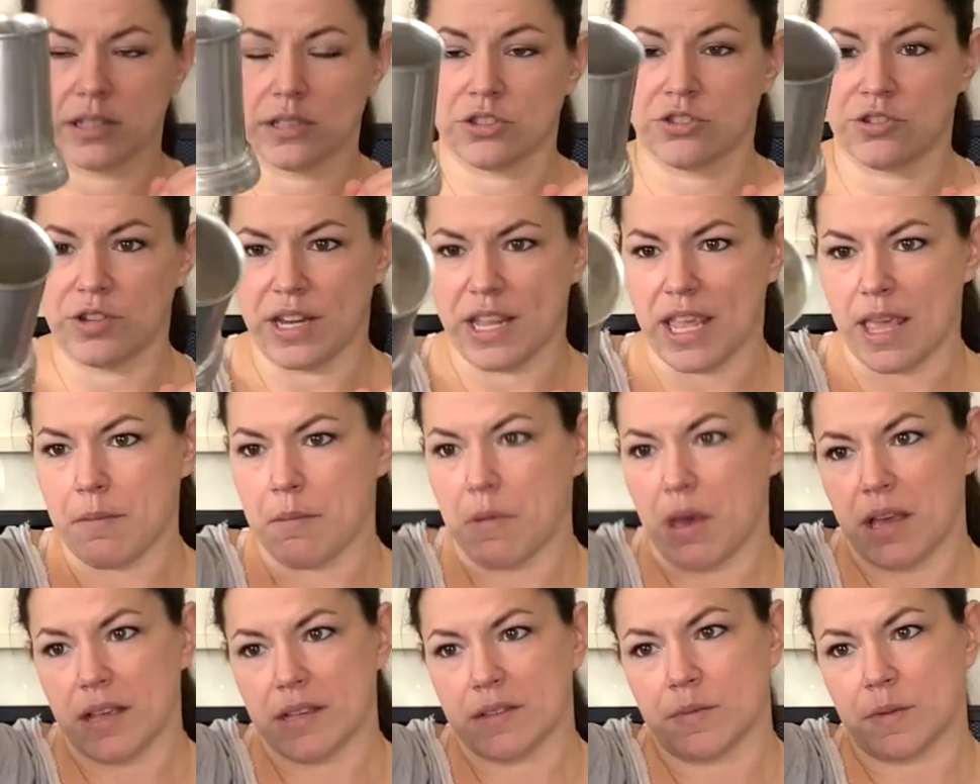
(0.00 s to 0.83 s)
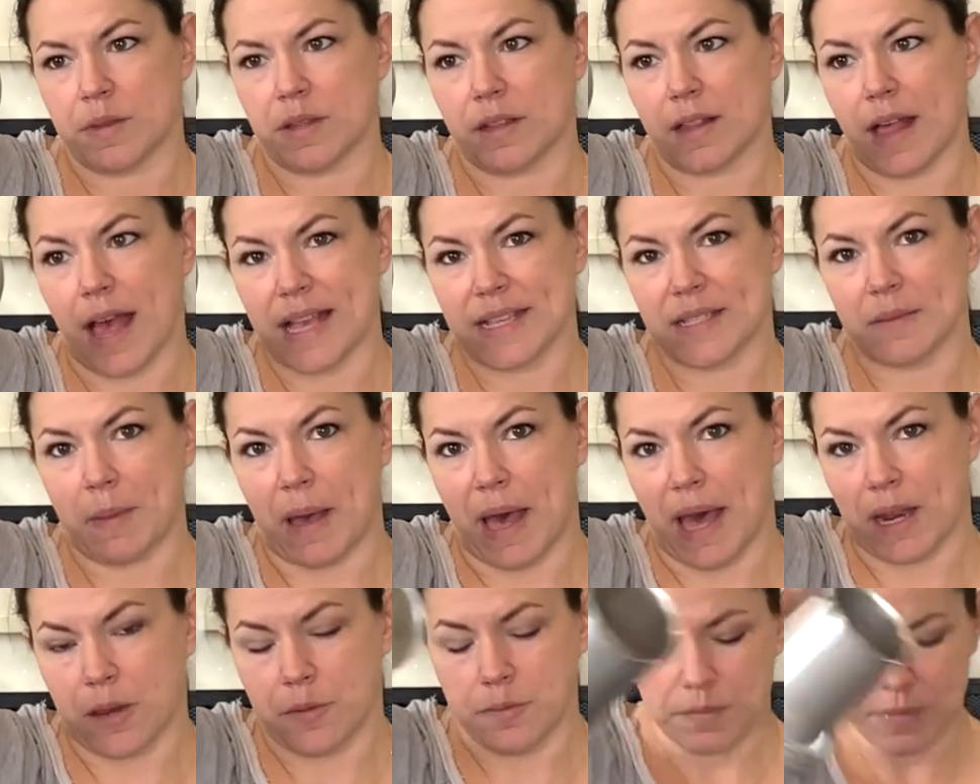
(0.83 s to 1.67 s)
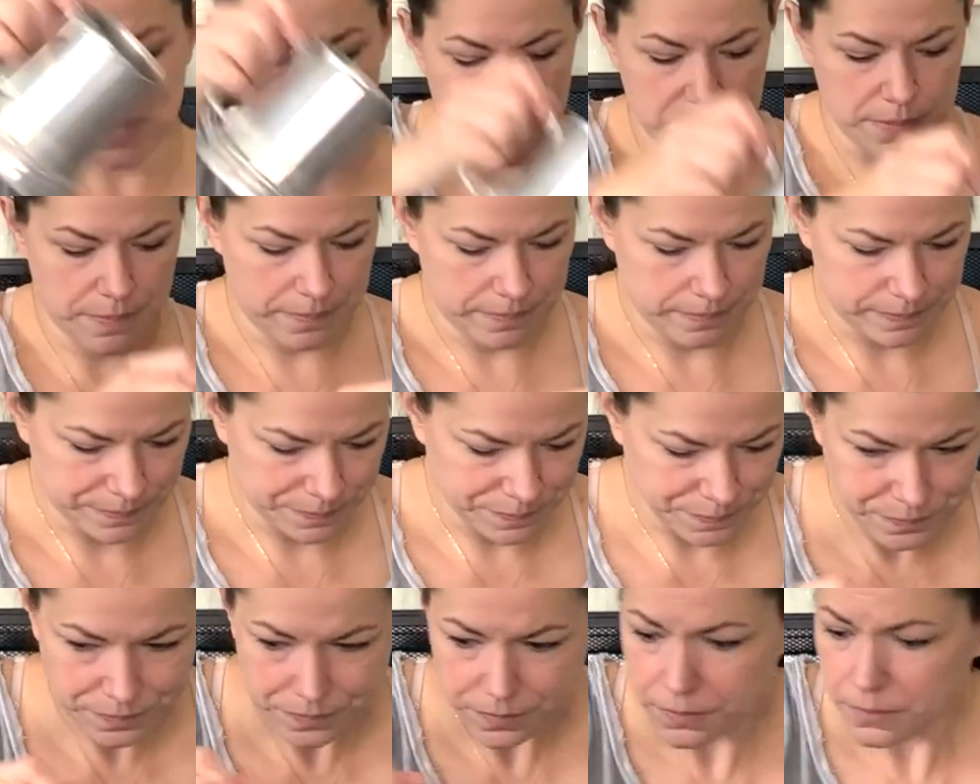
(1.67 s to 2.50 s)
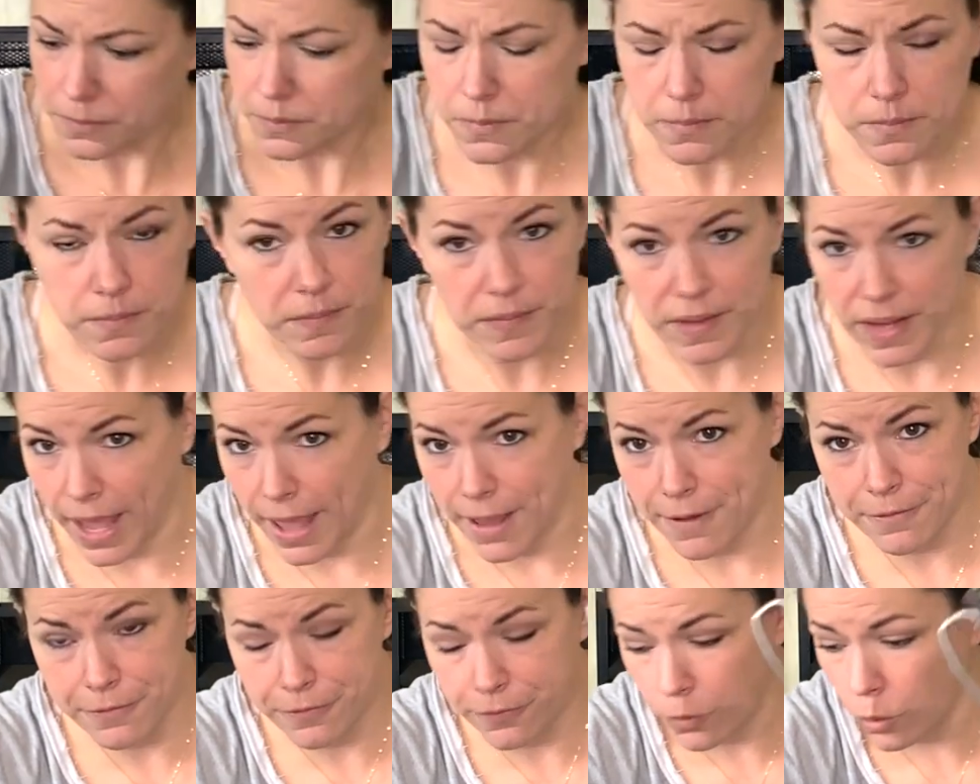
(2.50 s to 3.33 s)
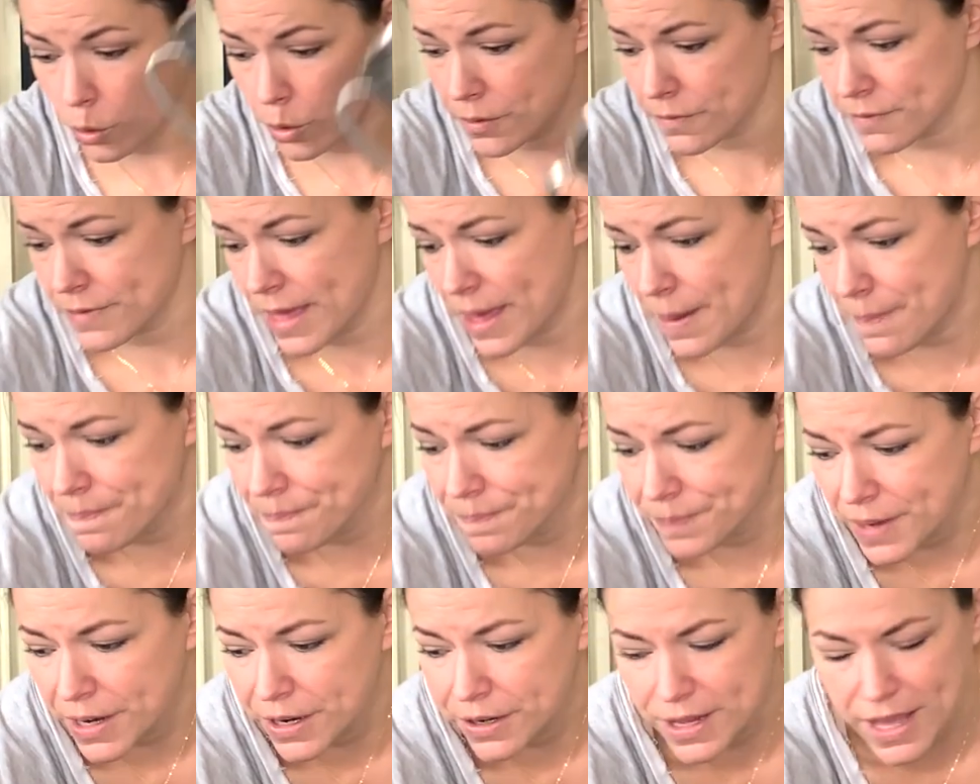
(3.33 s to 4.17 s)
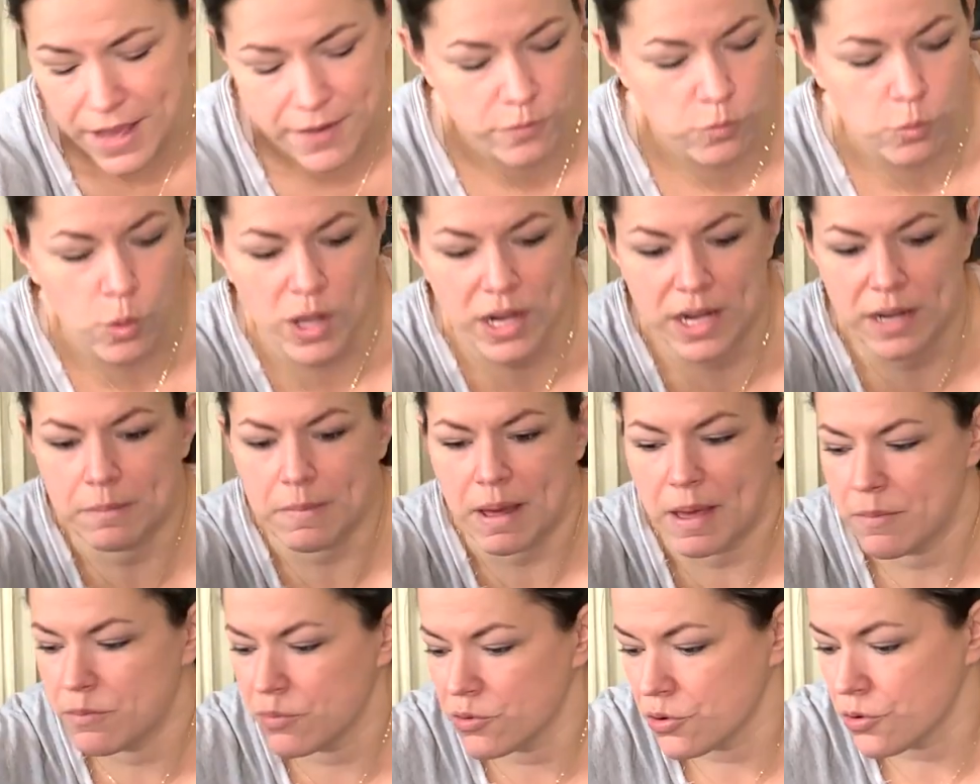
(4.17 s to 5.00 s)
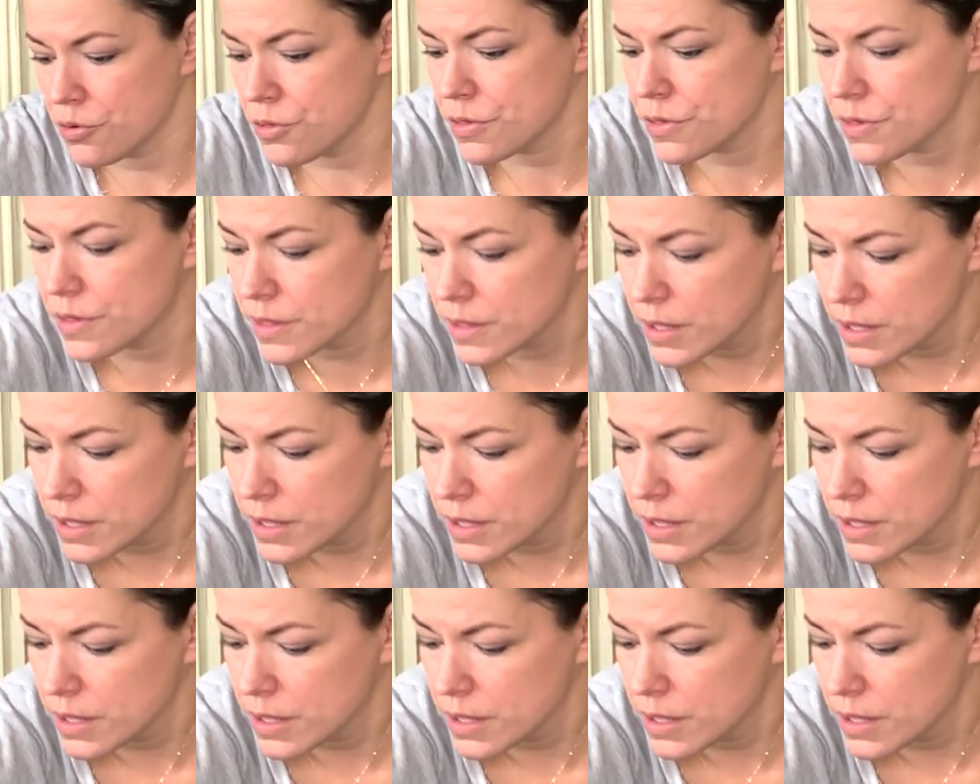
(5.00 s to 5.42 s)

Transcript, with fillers: drinking mugs with glass bottoms. I have four of them. I already have one in my booth.